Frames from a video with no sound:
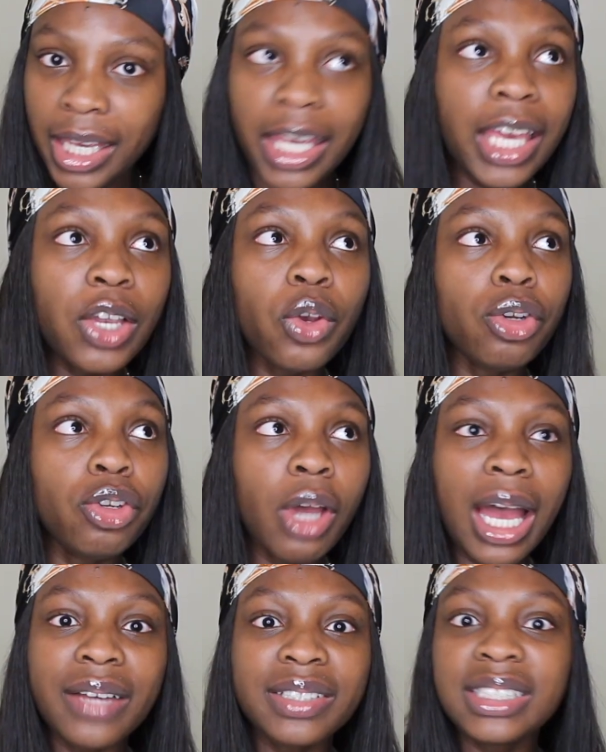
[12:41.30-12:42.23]
He could
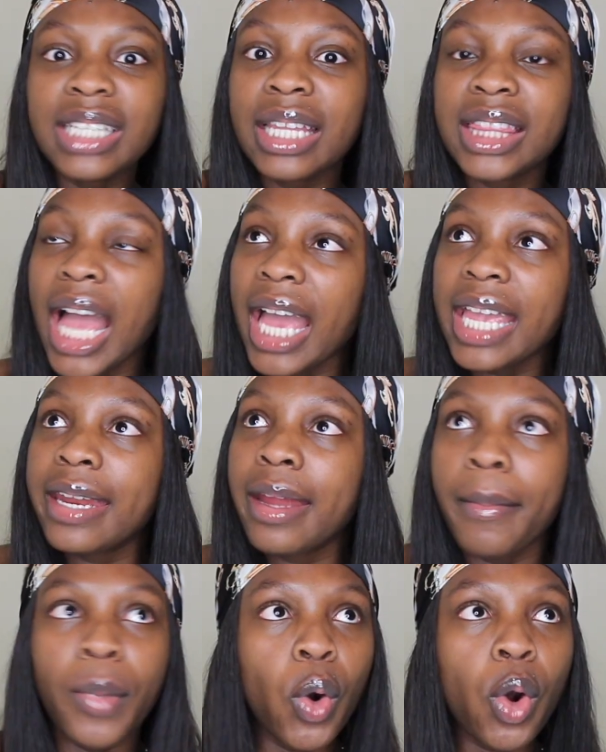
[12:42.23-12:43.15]
not have said that in
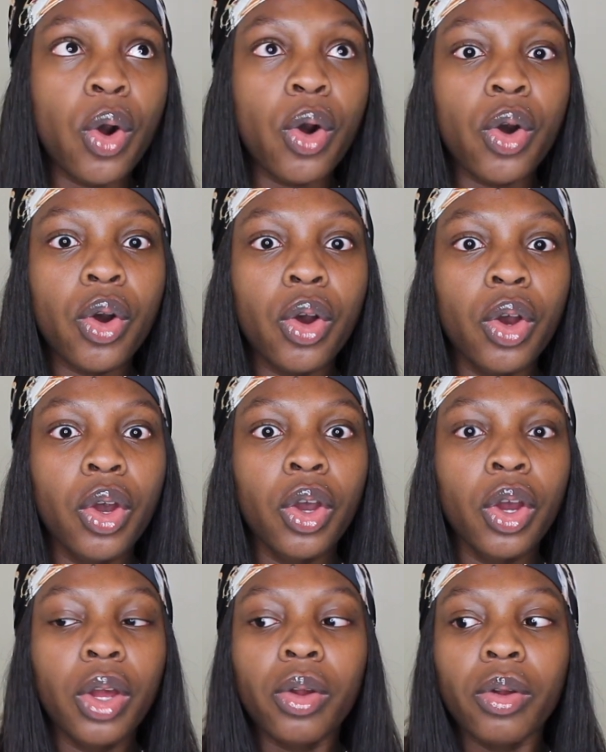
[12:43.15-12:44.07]
a more
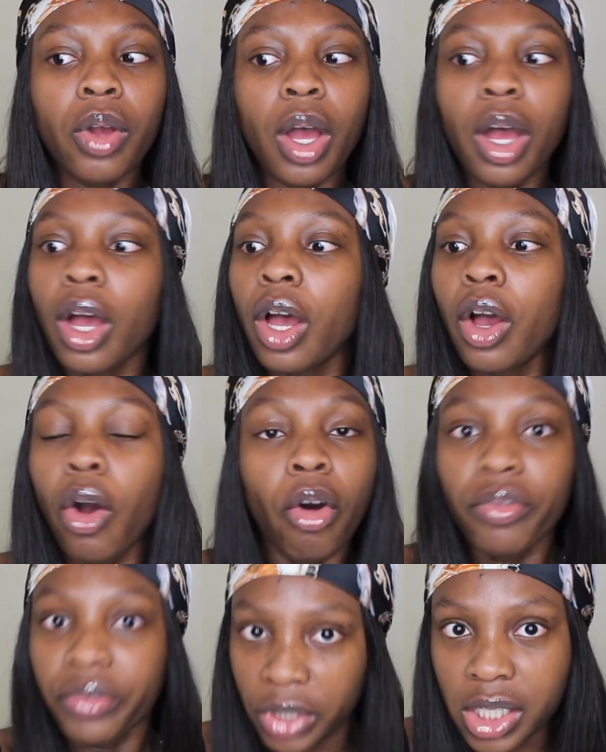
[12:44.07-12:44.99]

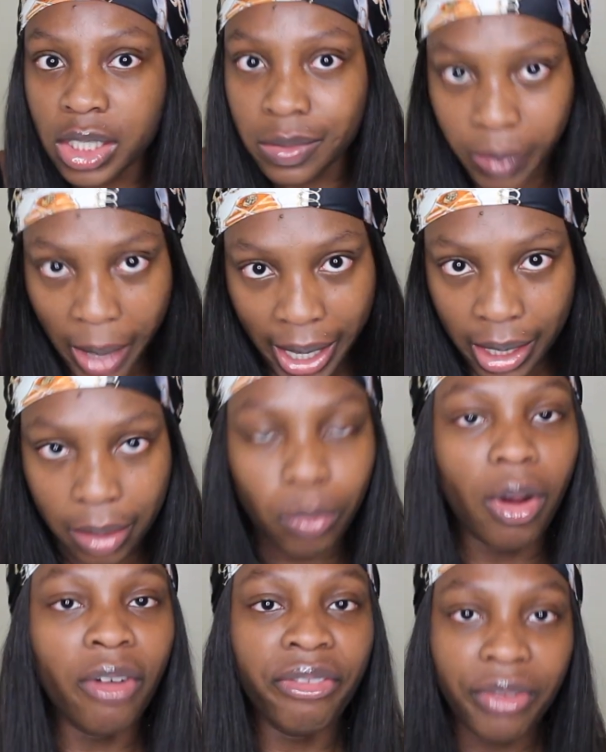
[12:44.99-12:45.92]
obvious way.
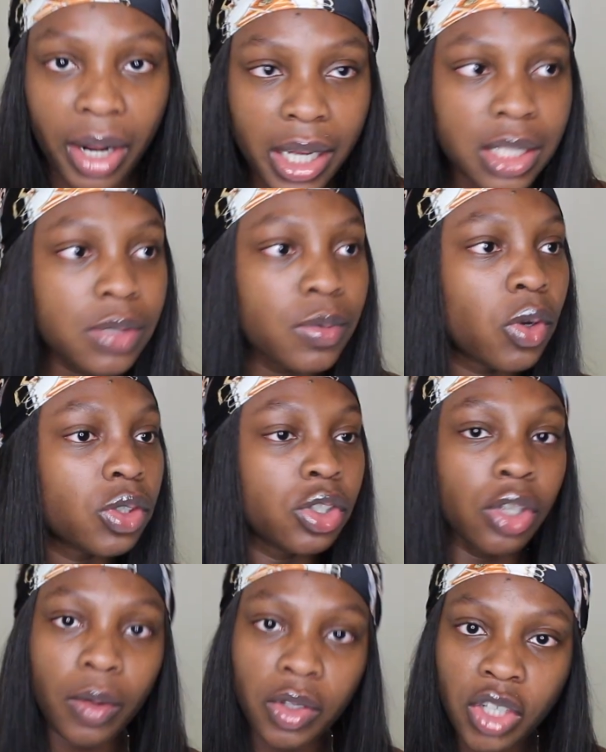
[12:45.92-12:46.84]
We're friends. We got
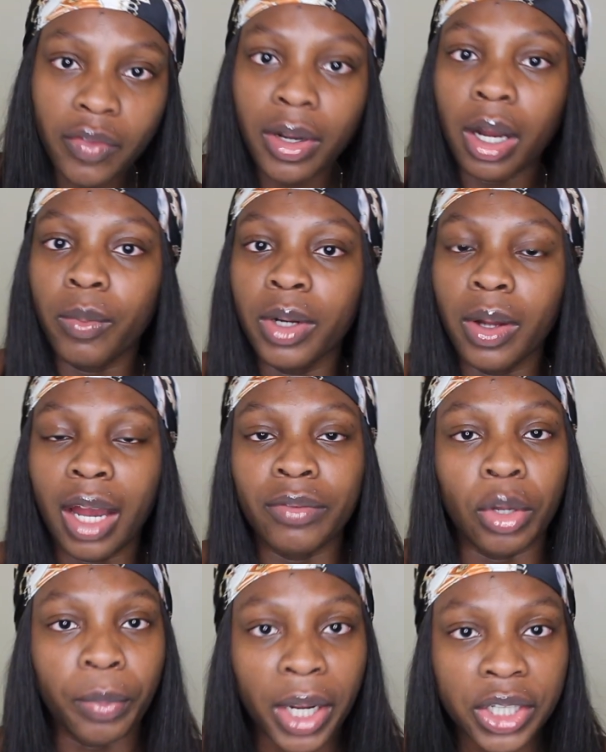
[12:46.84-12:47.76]
to know each other. We don't
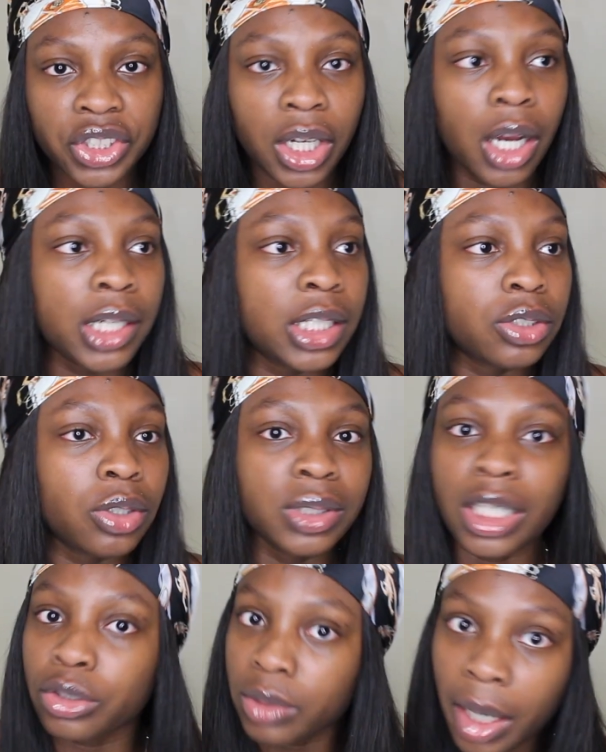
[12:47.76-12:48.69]
have no pressure. There's no
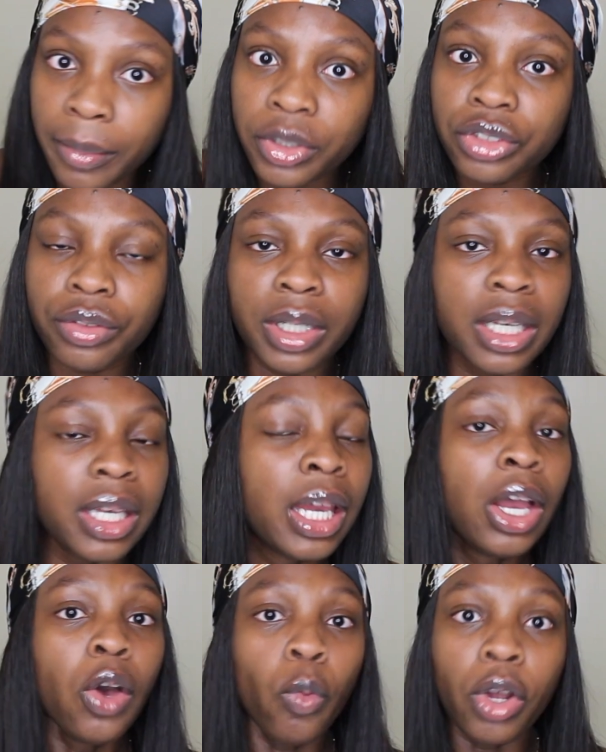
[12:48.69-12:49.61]
sexual chemistry.